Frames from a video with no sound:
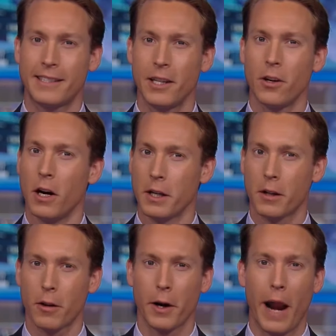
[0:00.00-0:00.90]
still
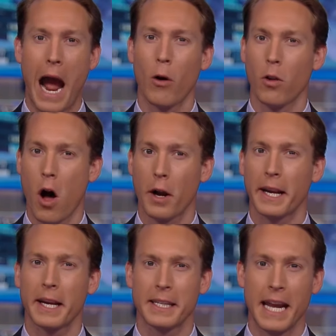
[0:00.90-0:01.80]
unclear how
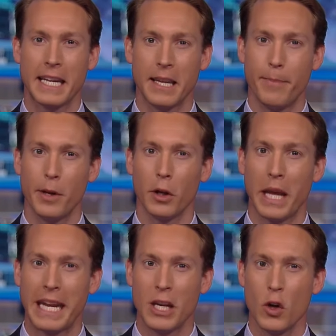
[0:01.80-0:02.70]
long it could take to
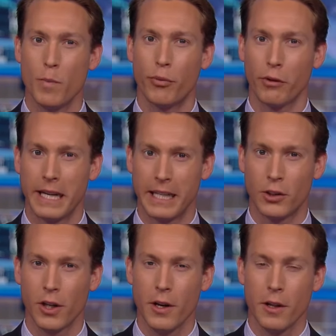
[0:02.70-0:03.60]
build a new
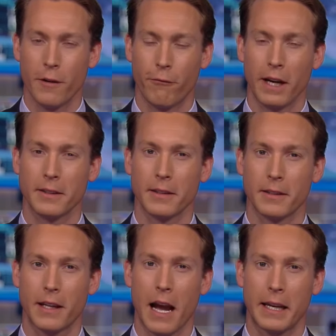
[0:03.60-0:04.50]
bridge. The Francis
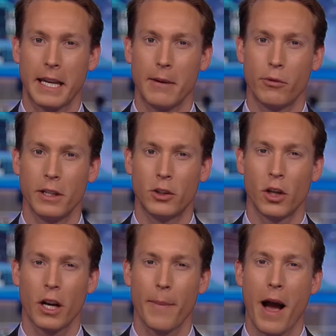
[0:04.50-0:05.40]
Scott Key Bridge
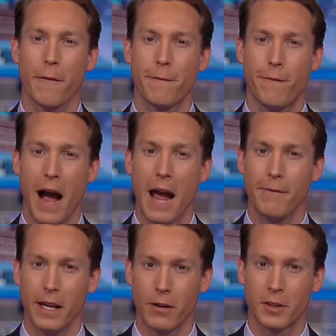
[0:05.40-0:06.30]
took about
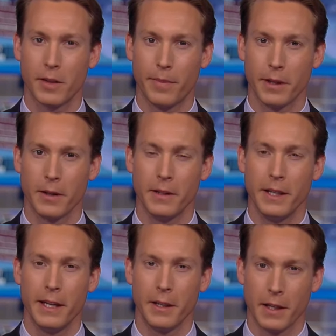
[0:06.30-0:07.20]
five years to build
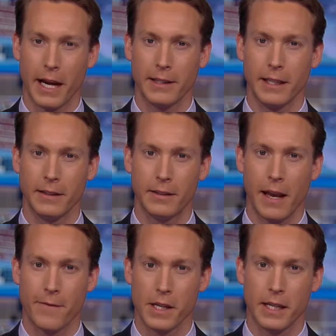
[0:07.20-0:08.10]
in the
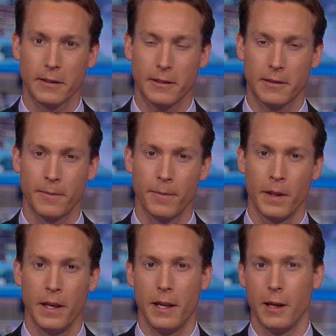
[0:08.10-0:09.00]
1970s.
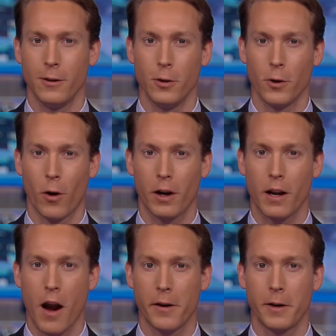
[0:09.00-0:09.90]
In New
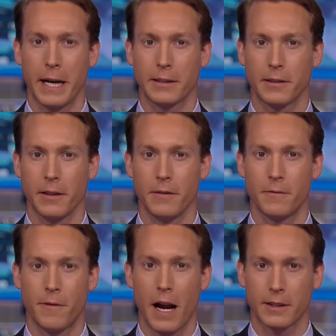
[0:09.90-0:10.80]
York, Connor Hanson,
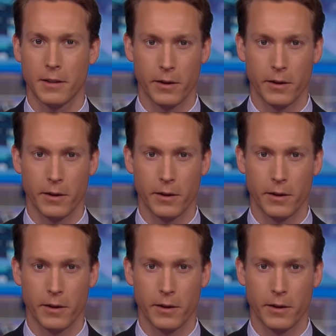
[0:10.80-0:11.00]
Fox